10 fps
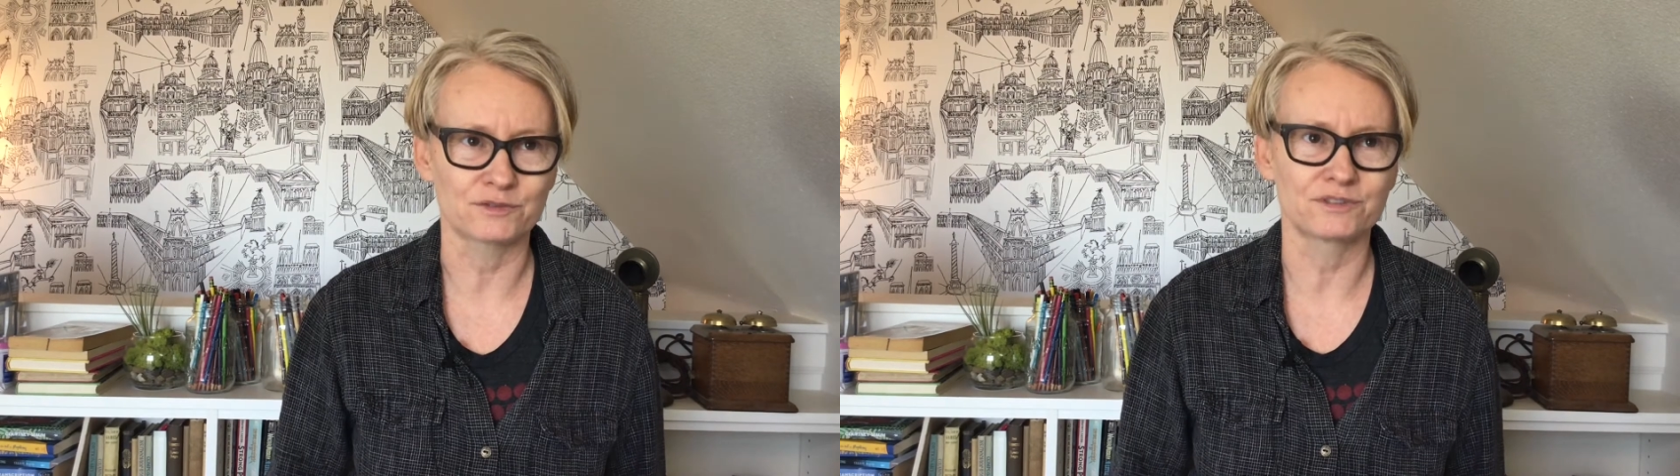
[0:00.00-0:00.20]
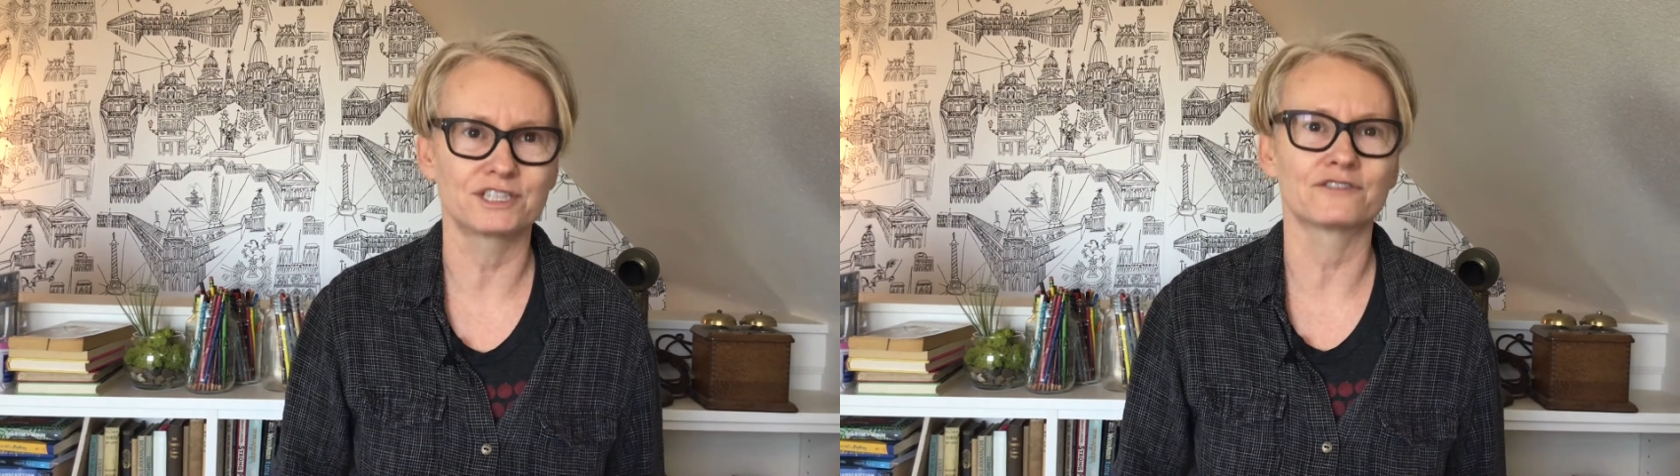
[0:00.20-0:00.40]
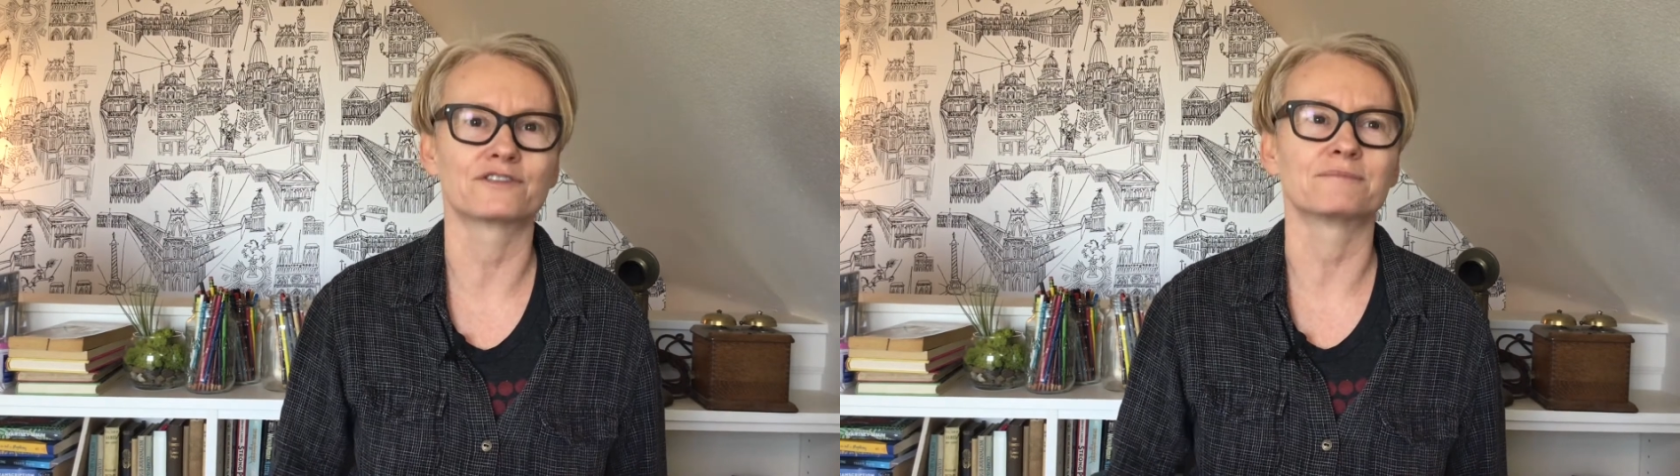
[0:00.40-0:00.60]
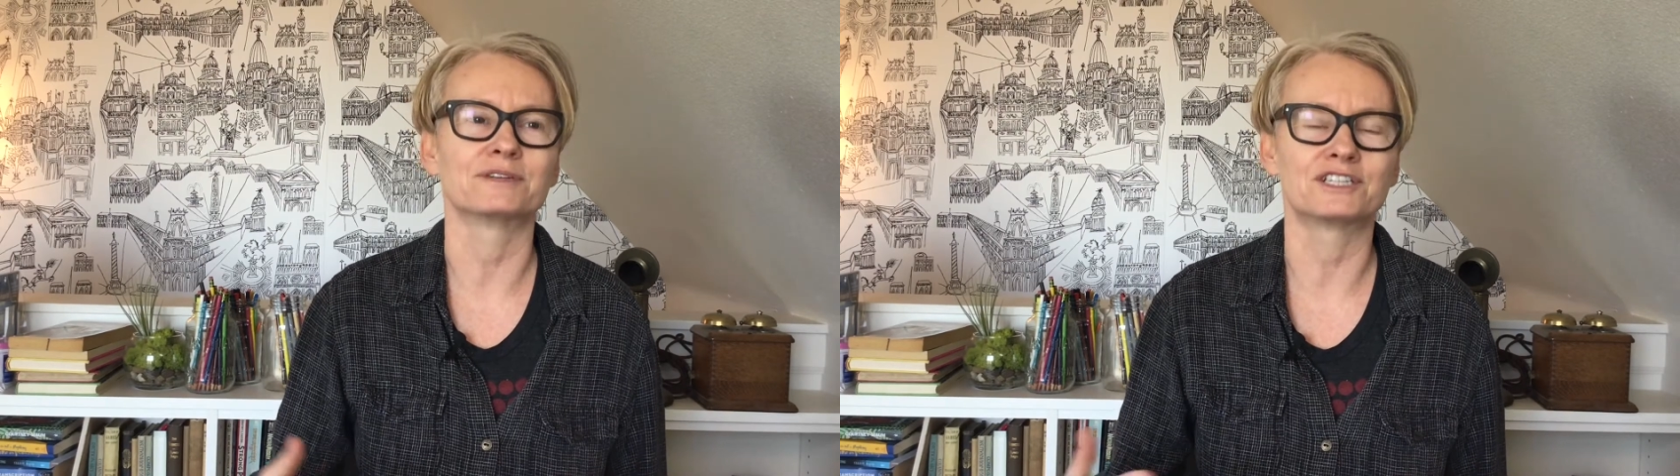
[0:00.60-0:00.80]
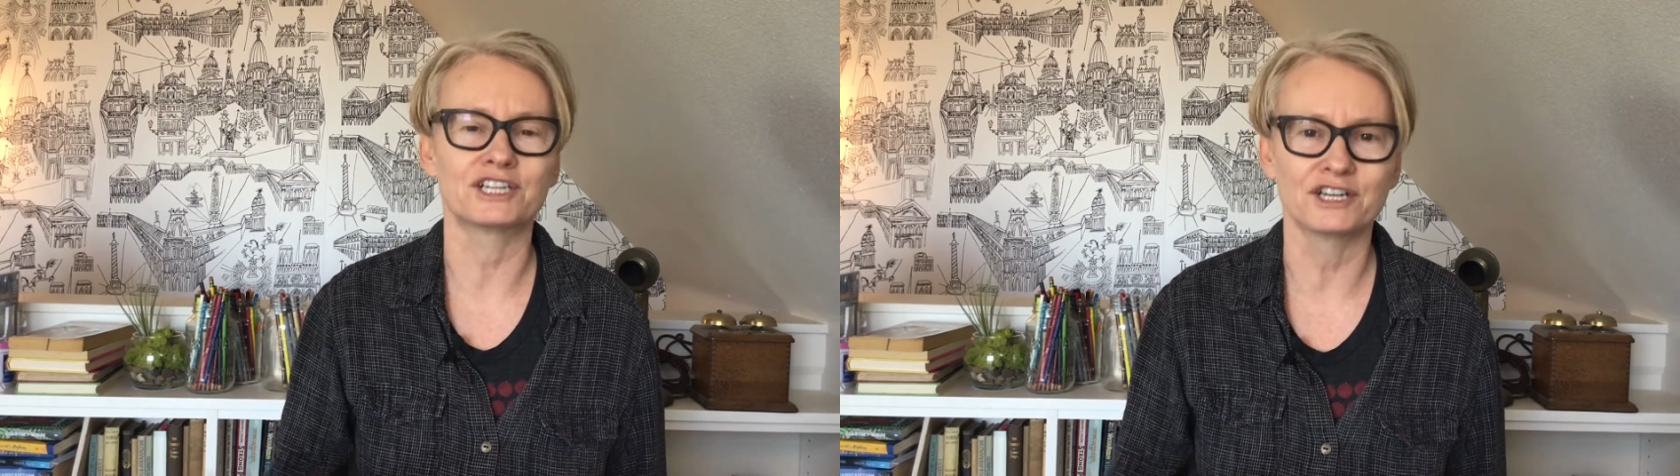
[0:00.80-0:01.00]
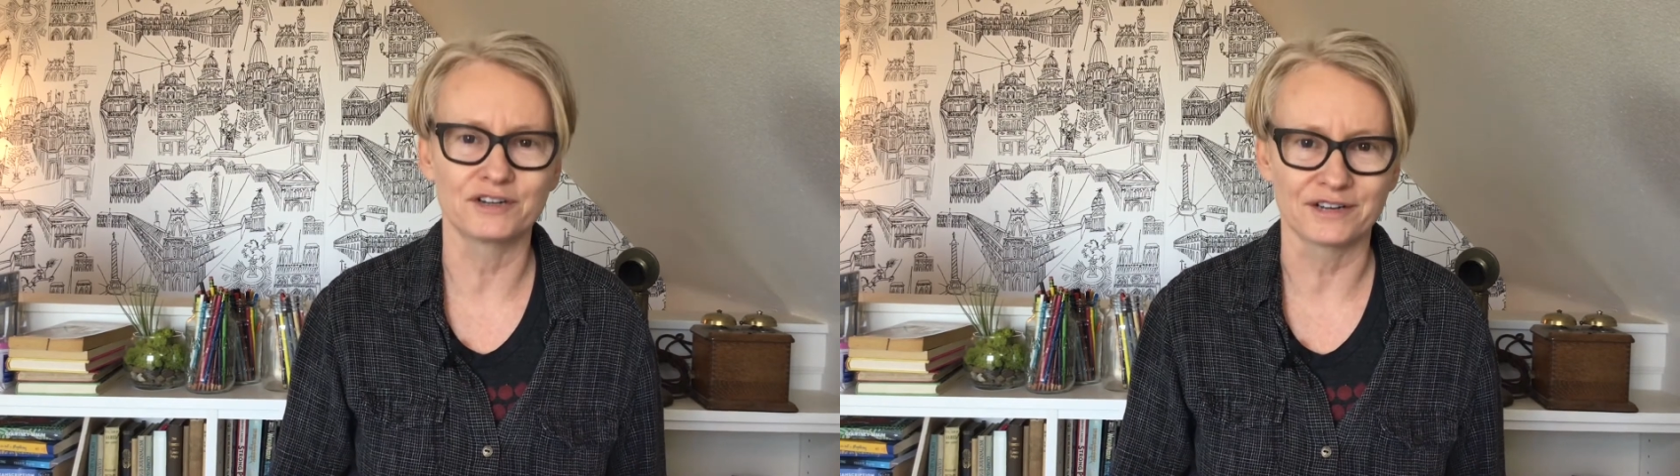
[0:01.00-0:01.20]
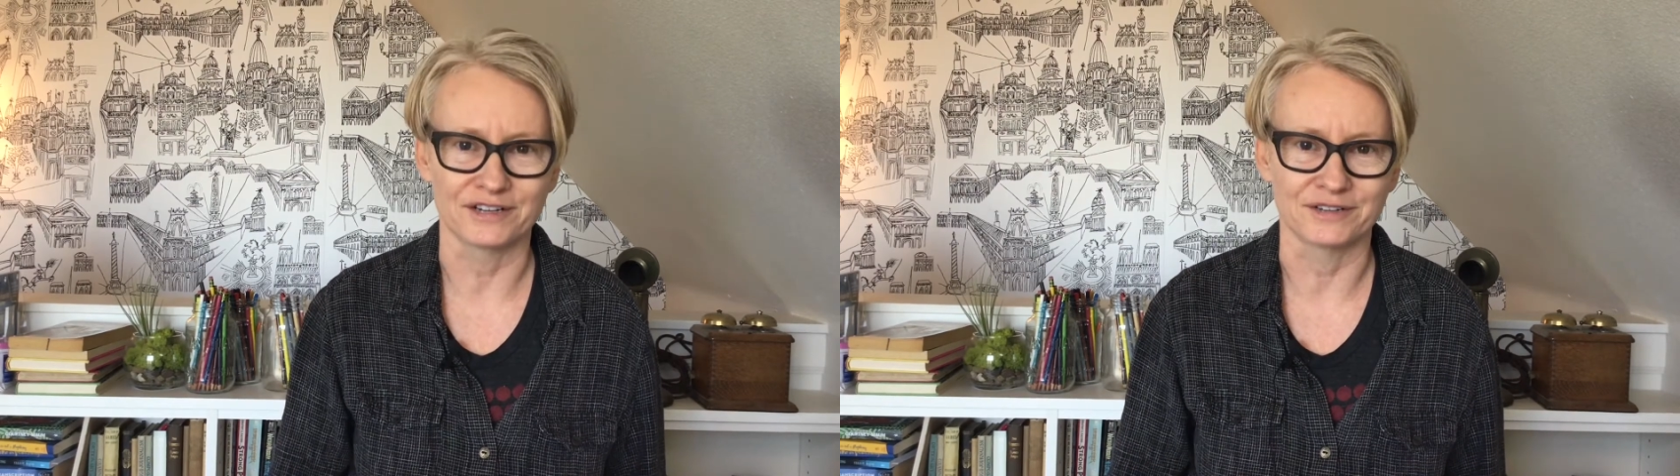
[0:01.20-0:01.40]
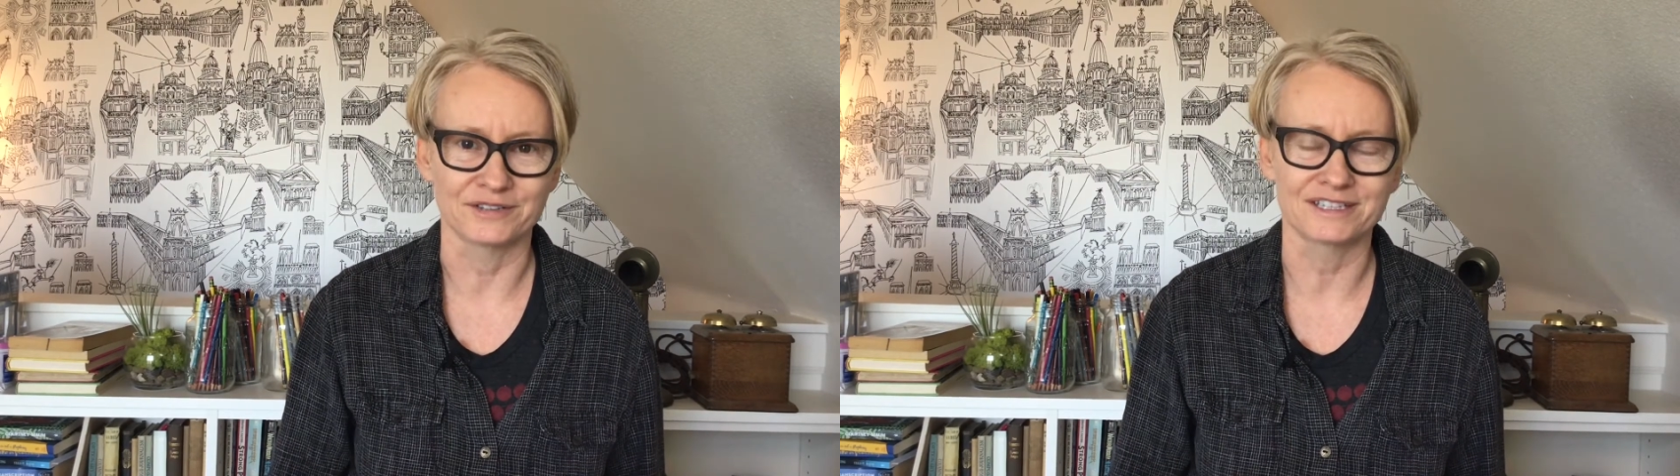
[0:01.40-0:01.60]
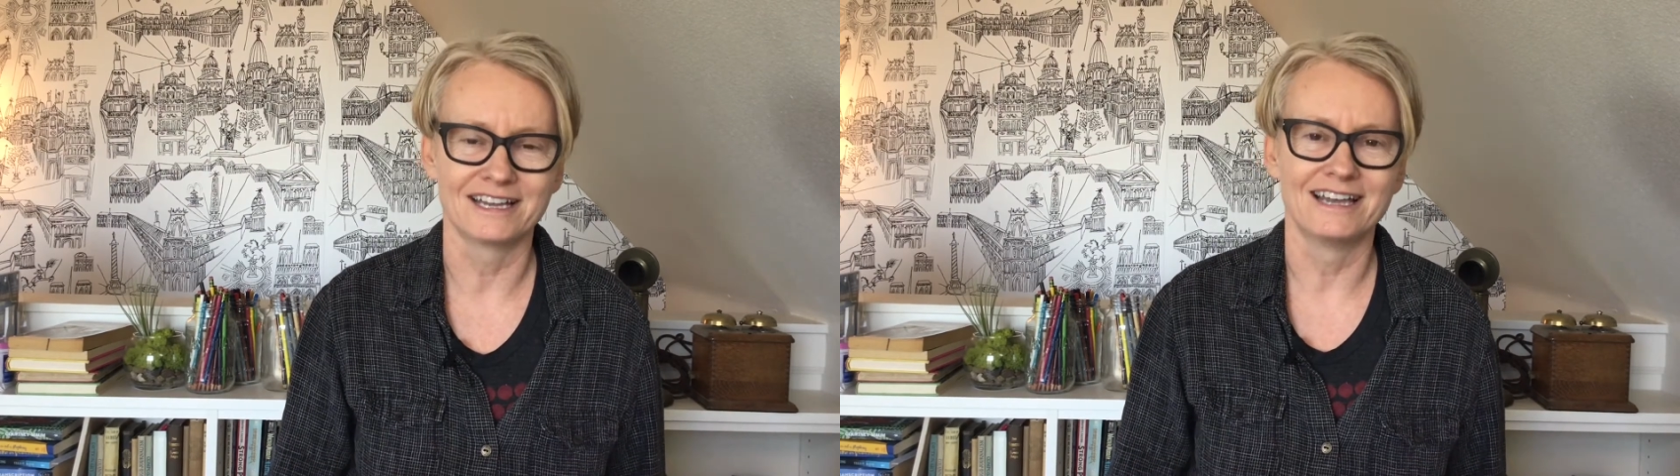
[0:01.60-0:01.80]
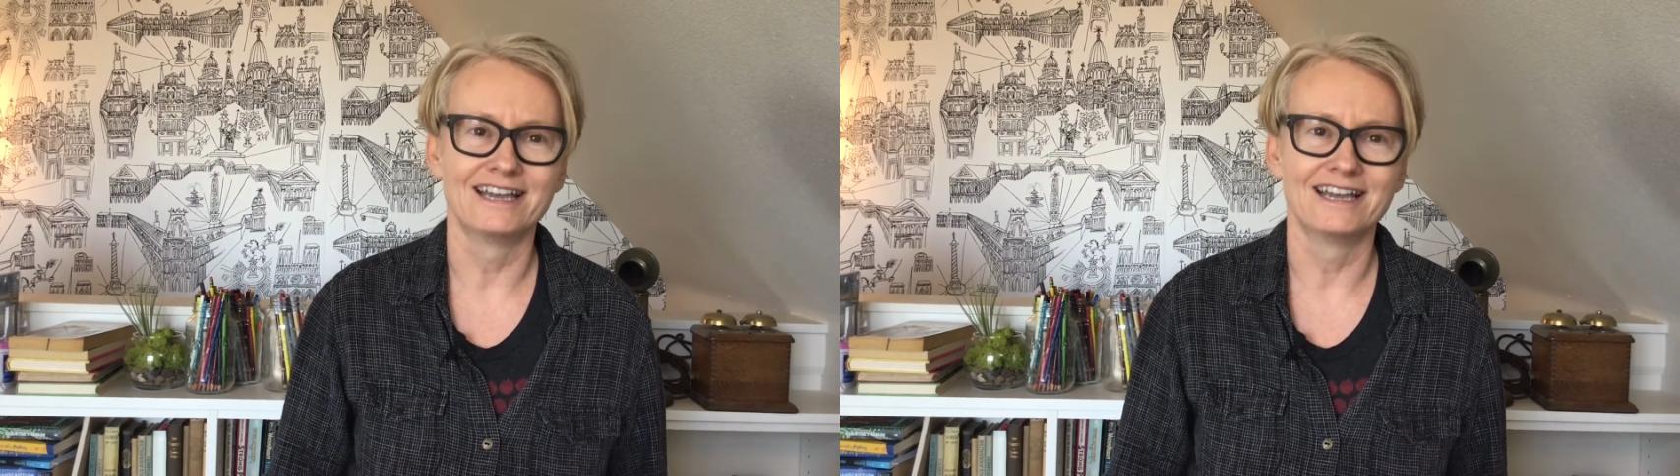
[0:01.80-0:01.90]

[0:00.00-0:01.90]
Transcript: with different materials.